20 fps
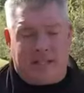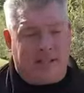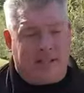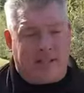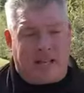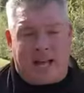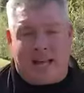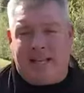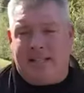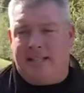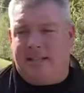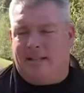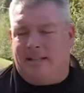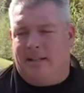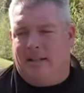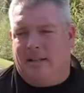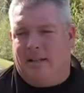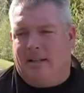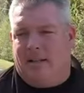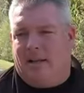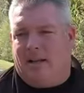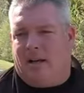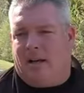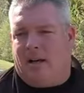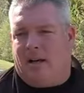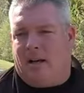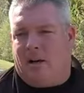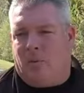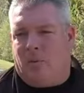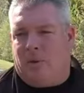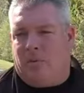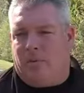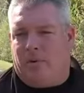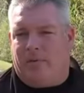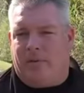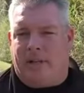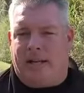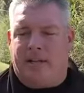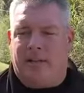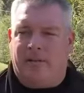is signed with
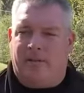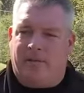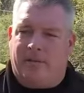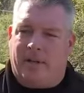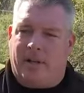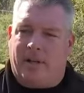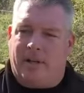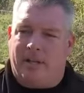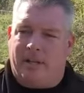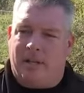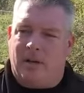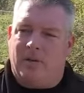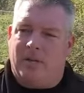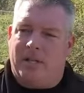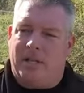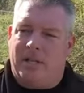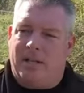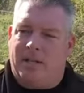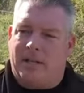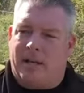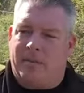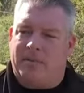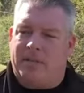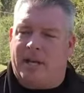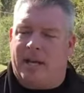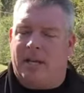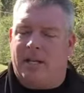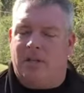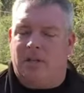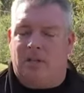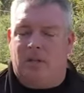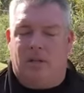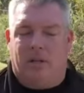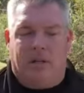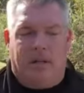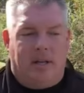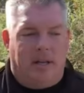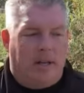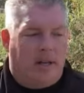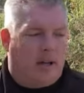reflective DOT-type signage,
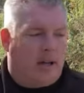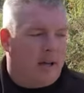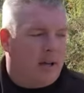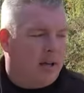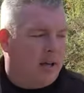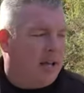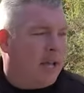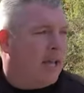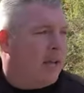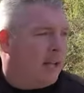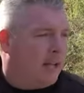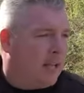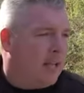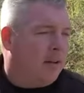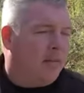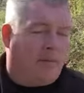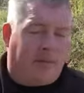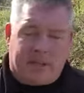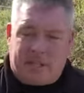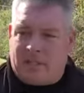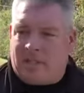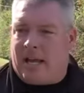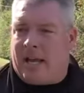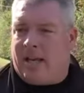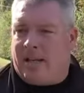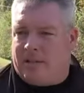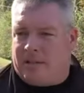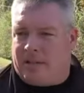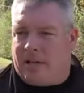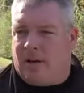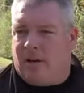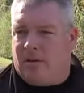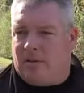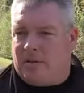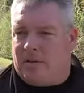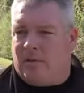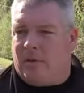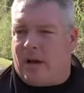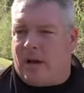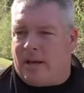and again, a fence line is there
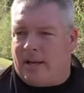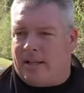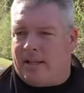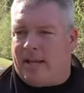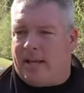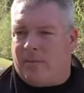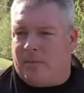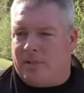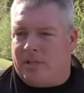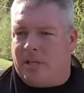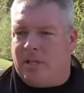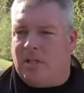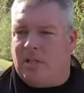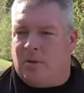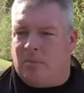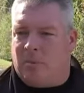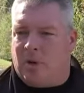surrounding that retention